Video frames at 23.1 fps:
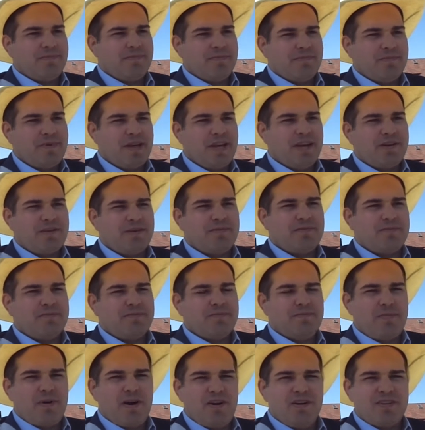make
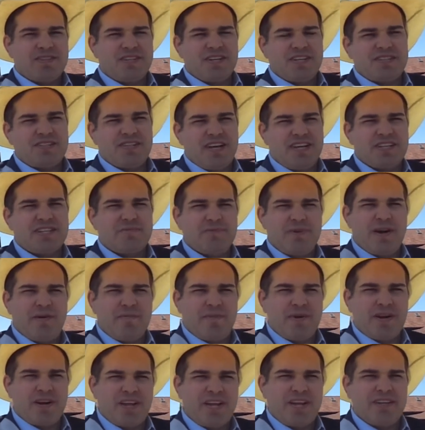politics less about
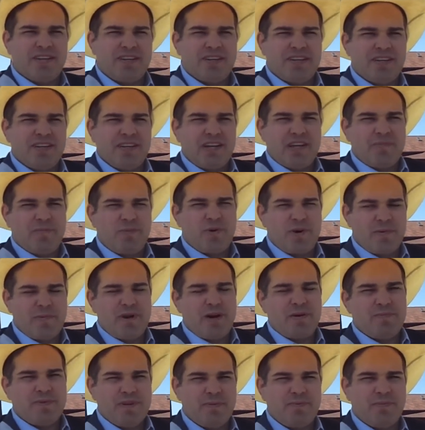money and more
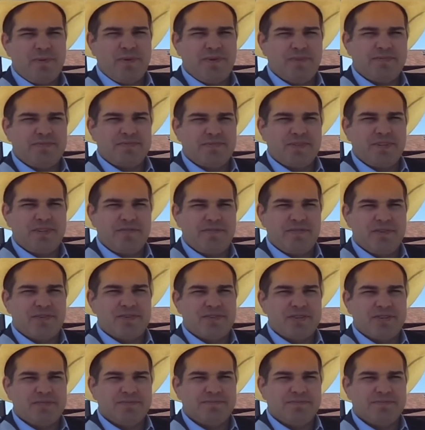about people in the future.